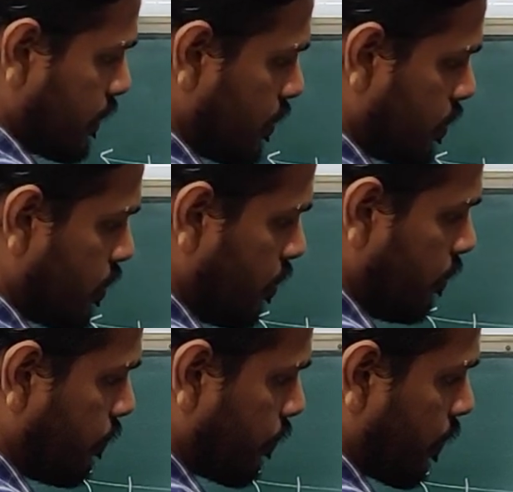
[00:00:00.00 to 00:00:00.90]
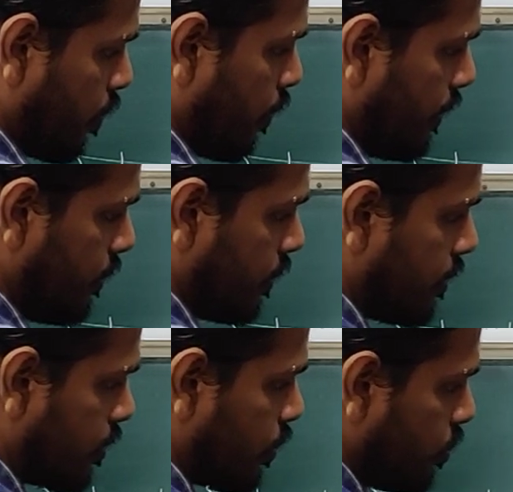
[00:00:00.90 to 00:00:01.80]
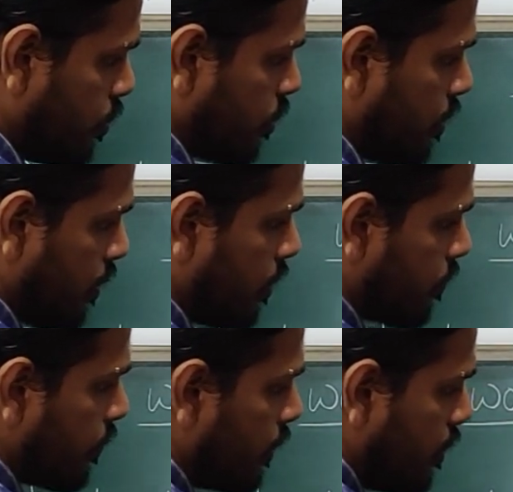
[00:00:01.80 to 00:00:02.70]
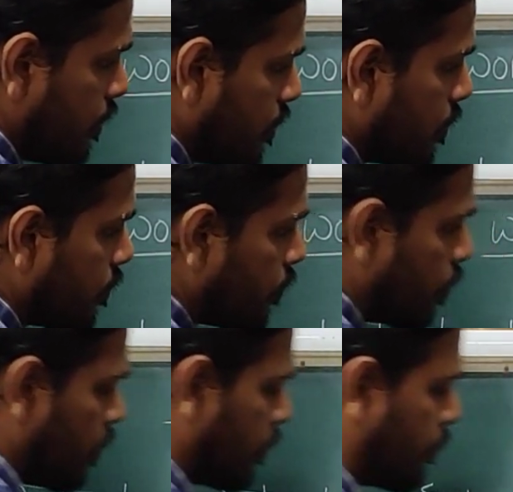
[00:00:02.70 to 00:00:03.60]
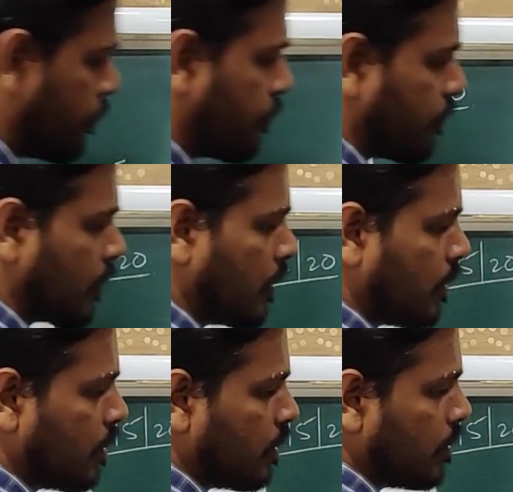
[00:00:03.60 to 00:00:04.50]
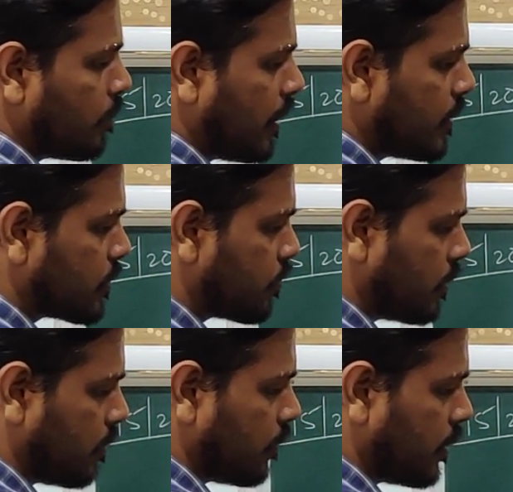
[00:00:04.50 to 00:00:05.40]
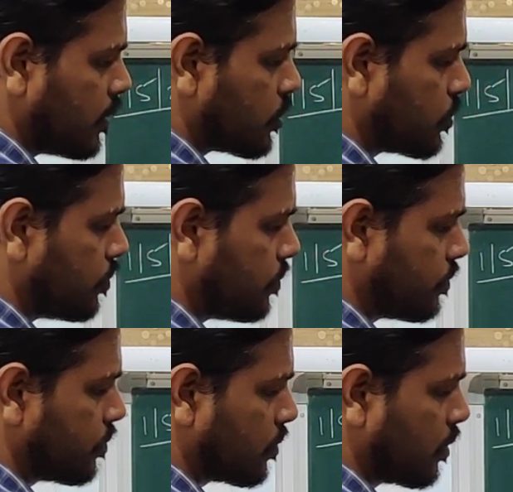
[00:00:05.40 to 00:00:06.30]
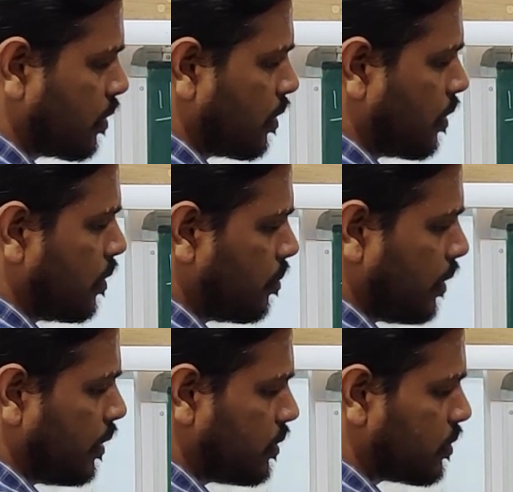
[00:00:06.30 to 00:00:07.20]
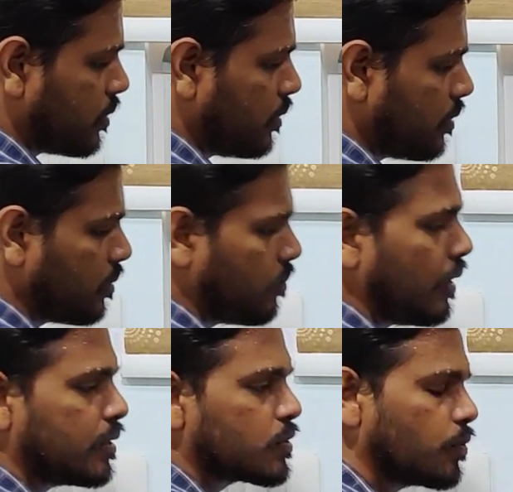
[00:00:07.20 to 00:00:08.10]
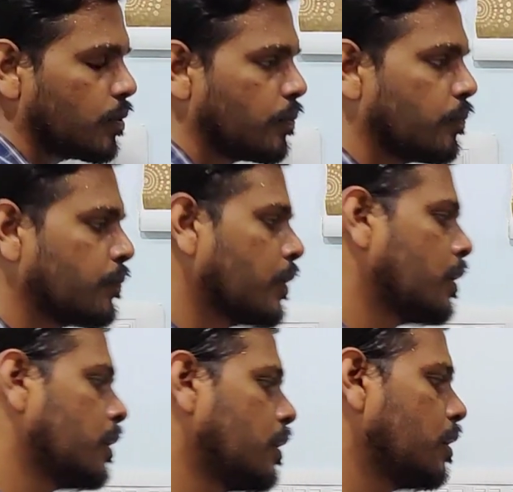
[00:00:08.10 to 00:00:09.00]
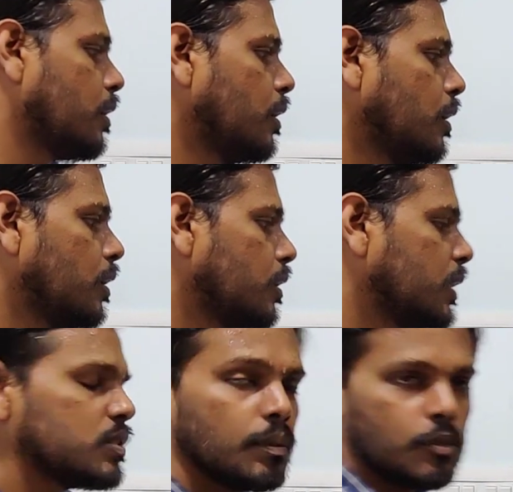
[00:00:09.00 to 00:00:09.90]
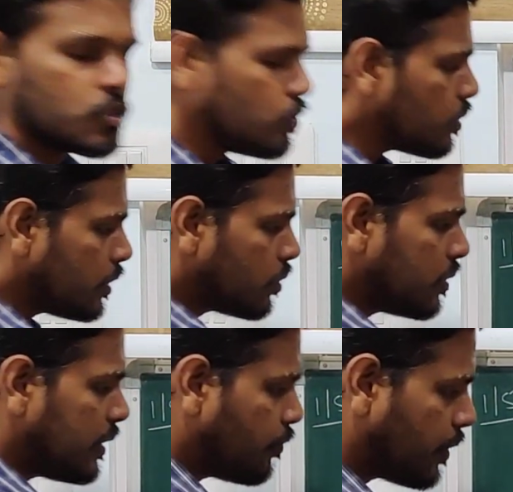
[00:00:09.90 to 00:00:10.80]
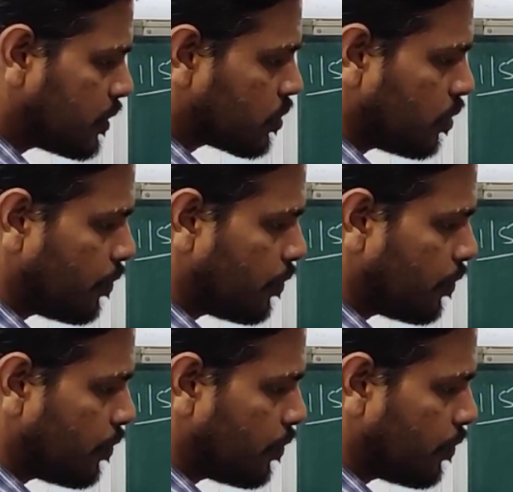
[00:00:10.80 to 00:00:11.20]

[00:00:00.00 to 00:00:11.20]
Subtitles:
So 0, 1, 2, 3, 4, minus 1, minus 2, minus 3, minus 4. Now suppose you look into the difference